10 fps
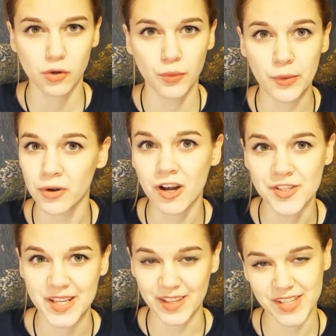We were all
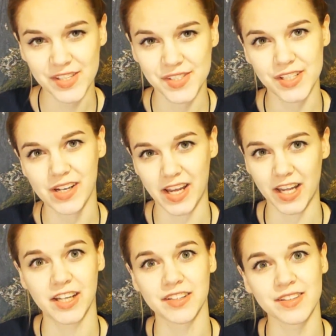to get tested
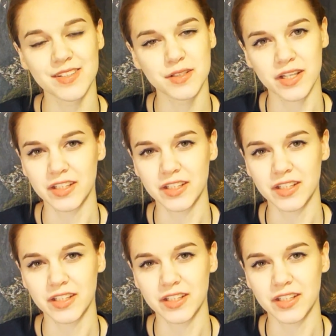and stay